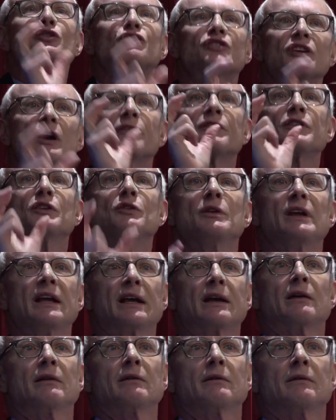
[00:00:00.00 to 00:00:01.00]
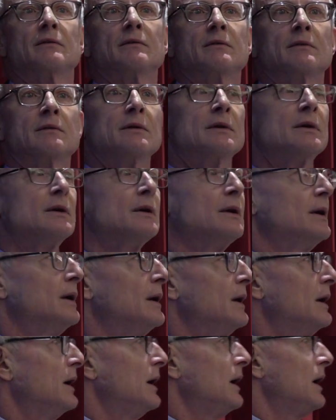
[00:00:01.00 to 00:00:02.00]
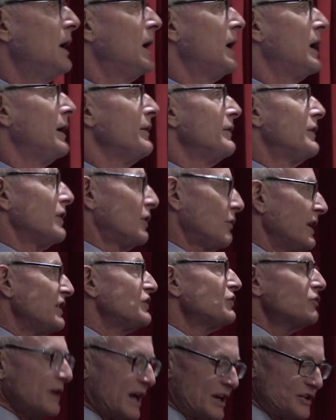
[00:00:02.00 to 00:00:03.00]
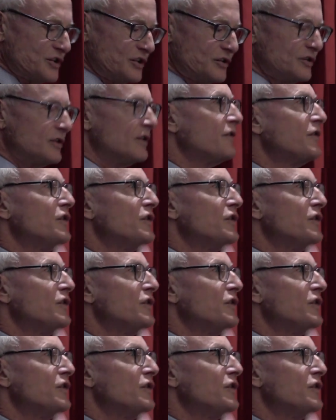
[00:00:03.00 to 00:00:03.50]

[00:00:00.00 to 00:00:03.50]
yourself unique. The great strategies of the